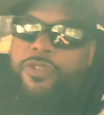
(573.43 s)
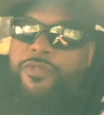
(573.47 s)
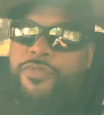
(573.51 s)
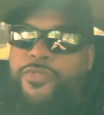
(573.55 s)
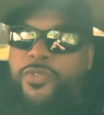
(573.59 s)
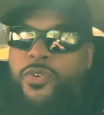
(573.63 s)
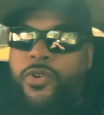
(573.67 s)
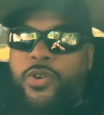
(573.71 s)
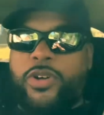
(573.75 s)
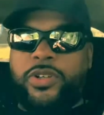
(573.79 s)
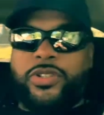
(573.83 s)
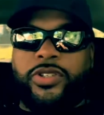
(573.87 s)

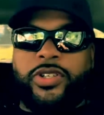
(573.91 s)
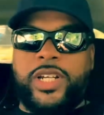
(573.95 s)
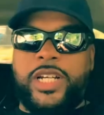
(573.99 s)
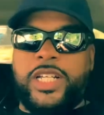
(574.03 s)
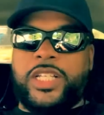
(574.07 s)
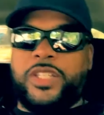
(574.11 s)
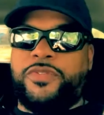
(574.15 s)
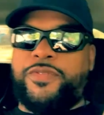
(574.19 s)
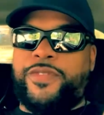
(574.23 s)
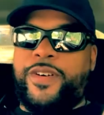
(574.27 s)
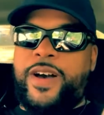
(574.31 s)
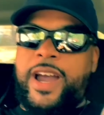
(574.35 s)
forward to
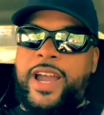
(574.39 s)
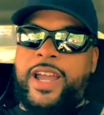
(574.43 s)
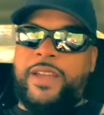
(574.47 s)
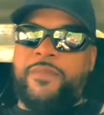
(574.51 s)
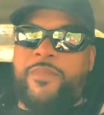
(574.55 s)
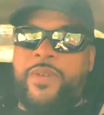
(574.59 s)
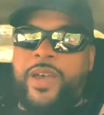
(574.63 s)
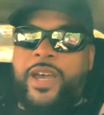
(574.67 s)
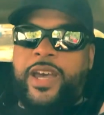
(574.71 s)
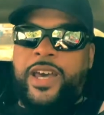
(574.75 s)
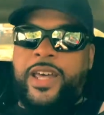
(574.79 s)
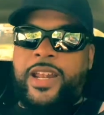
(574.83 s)
this fight,
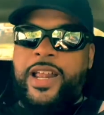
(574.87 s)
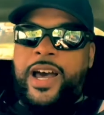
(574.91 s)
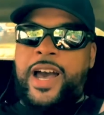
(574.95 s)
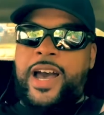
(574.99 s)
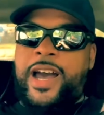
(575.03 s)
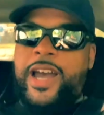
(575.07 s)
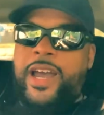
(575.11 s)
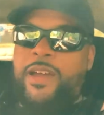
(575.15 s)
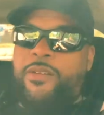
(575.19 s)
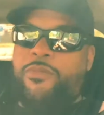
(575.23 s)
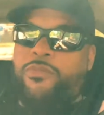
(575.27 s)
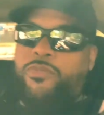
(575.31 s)
man.
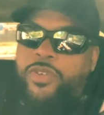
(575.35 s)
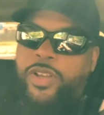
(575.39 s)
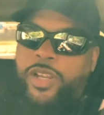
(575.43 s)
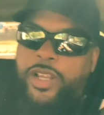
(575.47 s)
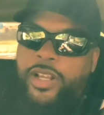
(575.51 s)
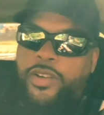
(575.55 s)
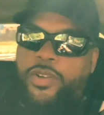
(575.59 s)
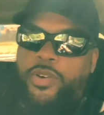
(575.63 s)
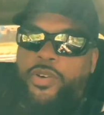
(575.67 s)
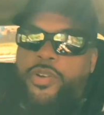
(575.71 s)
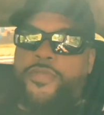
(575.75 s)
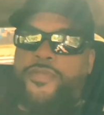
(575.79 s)
I am
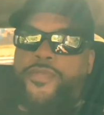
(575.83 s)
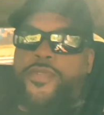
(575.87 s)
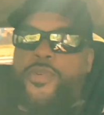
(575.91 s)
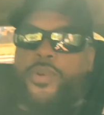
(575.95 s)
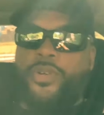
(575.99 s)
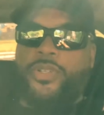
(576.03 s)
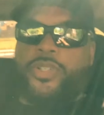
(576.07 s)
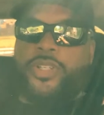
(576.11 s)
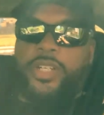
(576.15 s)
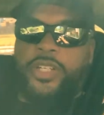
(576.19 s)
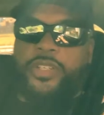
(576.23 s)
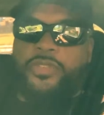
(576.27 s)
really looking
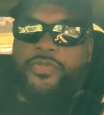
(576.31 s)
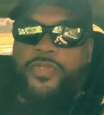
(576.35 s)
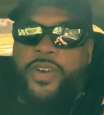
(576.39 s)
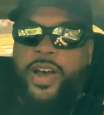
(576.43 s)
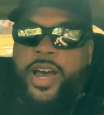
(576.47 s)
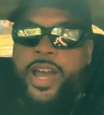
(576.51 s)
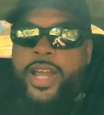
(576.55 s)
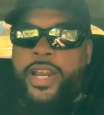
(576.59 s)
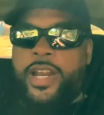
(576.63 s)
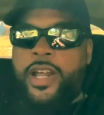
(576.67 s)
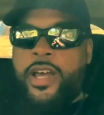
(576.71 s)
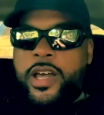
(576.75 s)
forward to this
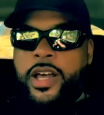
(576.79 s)
fight.